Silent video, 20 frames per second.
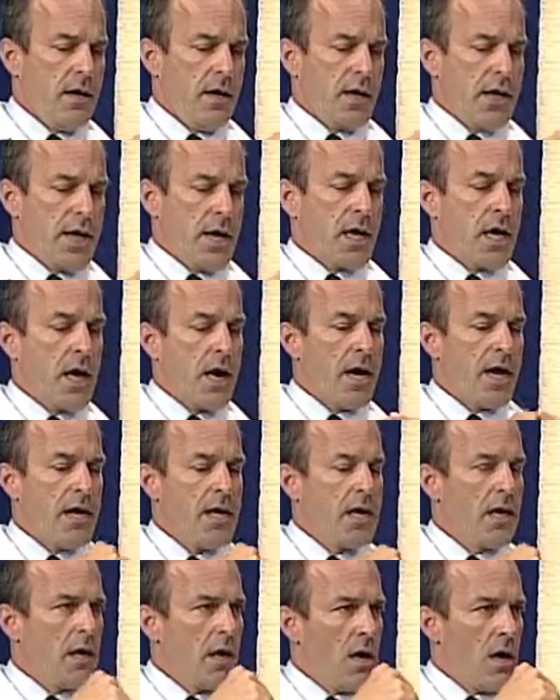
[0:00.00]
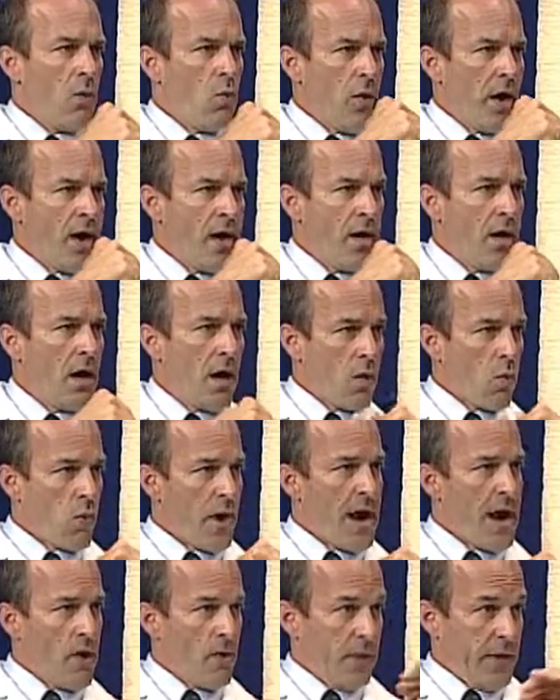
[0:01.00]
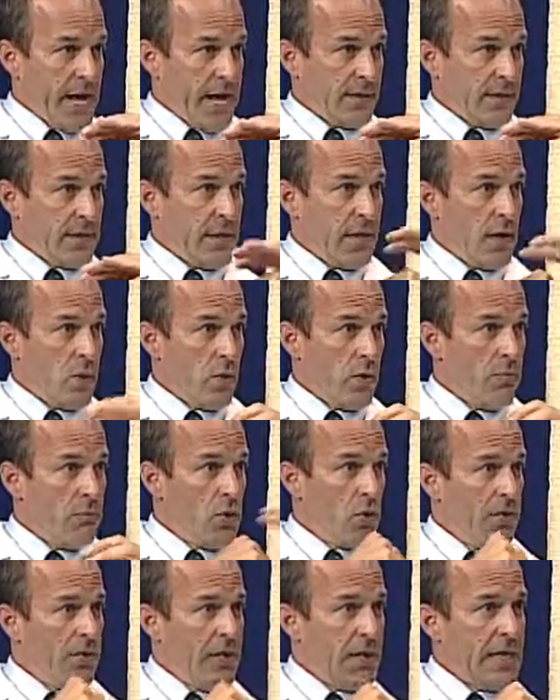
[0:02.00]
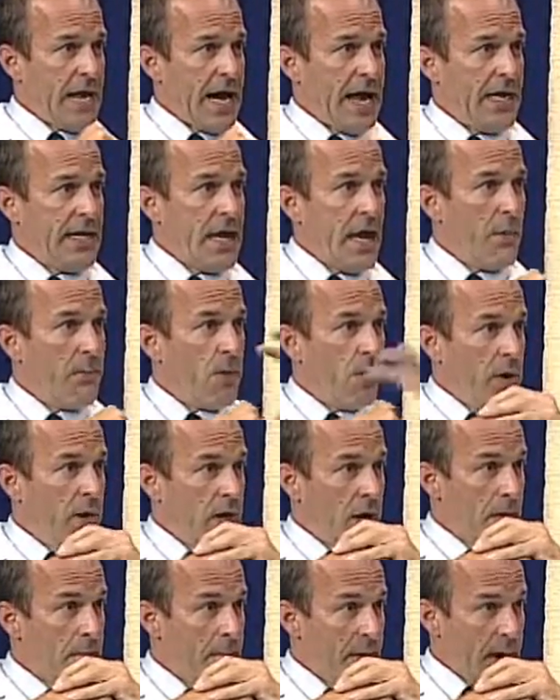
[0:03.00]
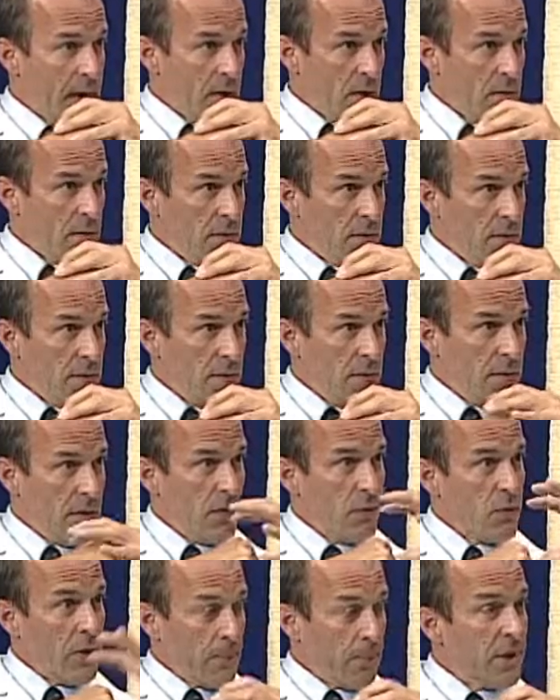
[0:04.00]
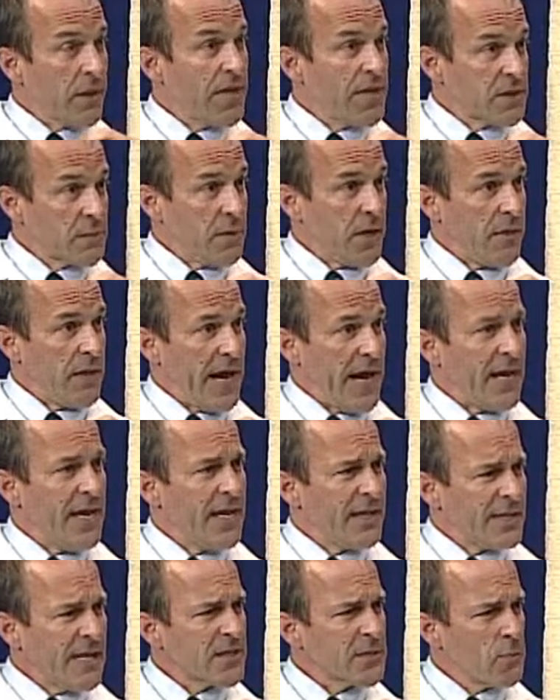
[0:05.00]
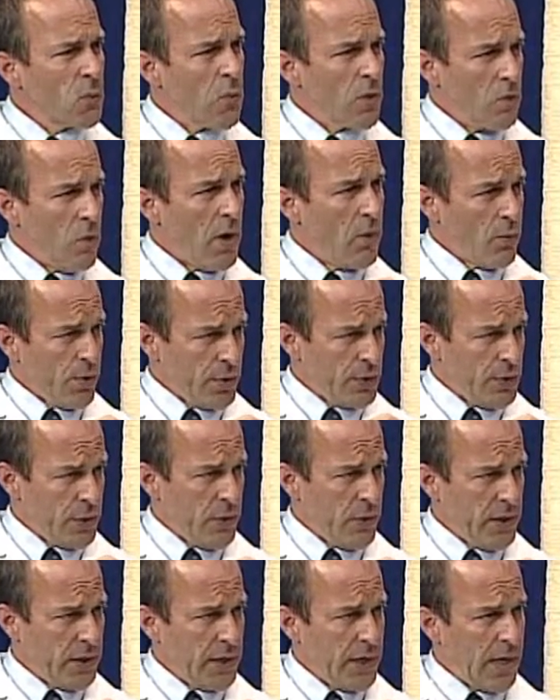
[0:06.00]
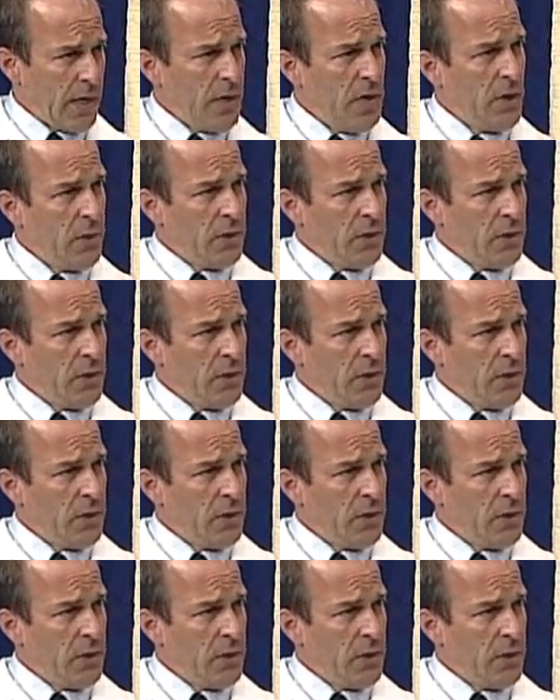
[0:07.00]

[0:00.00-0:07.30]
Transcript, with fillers: kind of cutting away around that there, removing that, and now putting a metal replacement of that, that's more what we're doing there.